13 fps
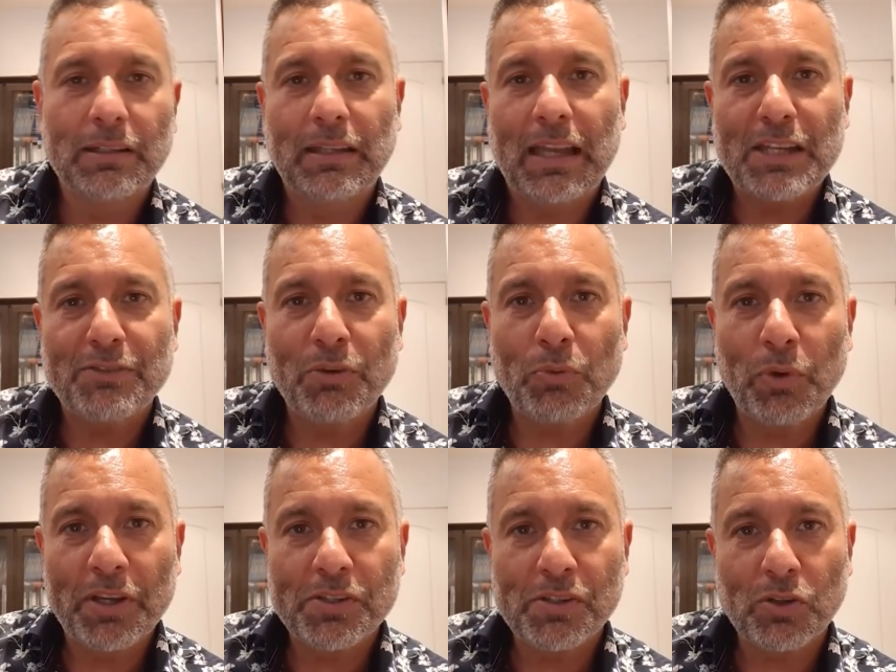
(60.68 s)
the last few
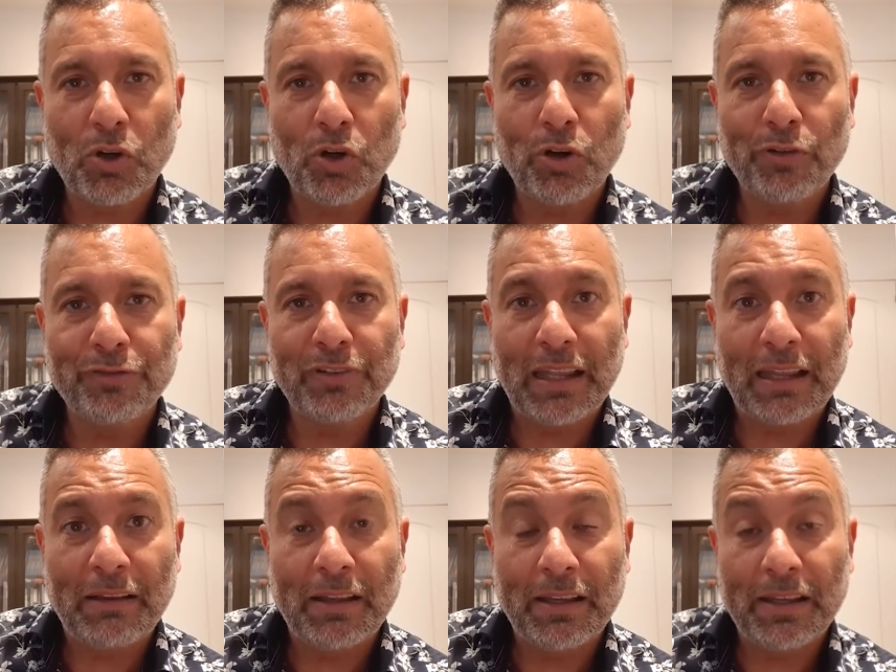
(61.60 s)
weeks of
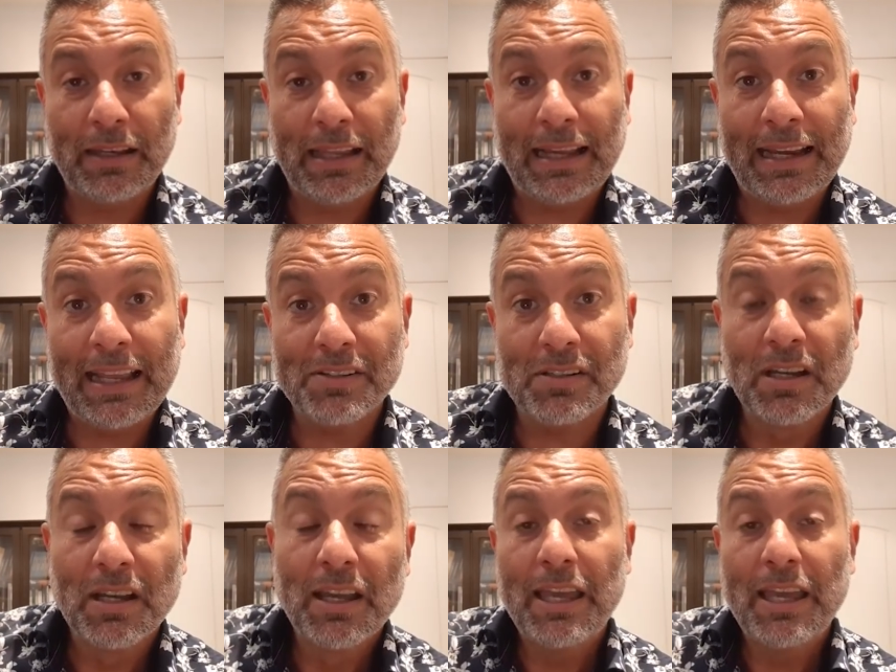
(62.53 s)
Leganés,